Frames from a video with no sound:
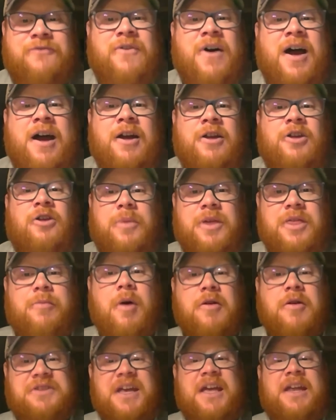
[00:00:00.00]
fired and you'll be the
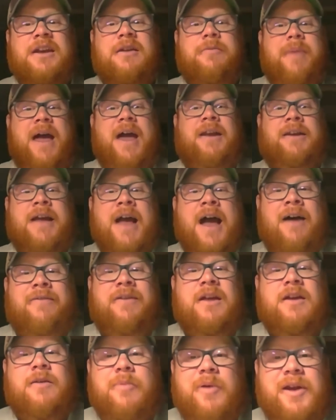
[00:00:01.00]
most in-demand guy on
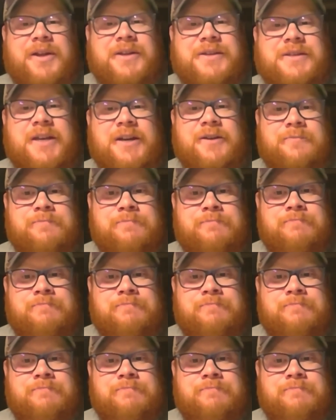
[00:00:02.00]
the independent scene.